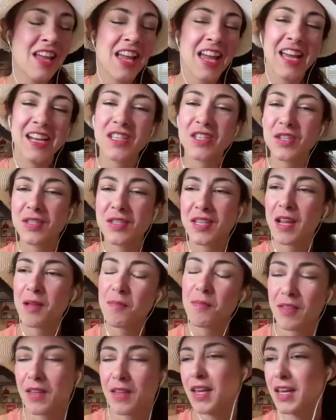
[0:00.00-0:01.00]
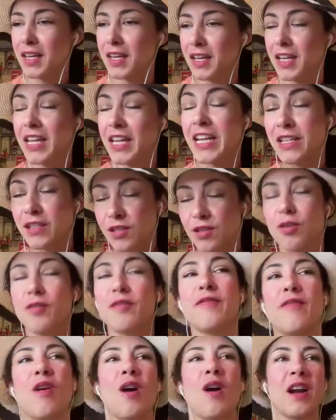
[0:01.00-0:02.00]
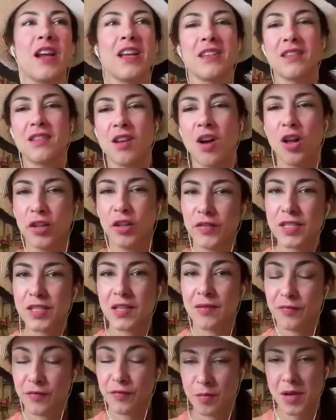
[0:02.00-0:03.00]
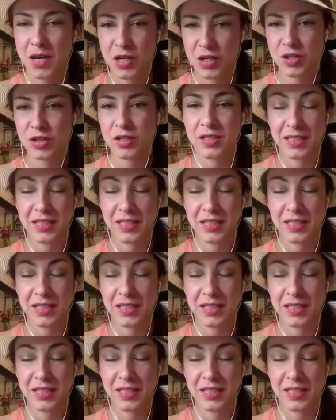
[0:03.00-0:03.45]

And it's the same thing insofar as all this information,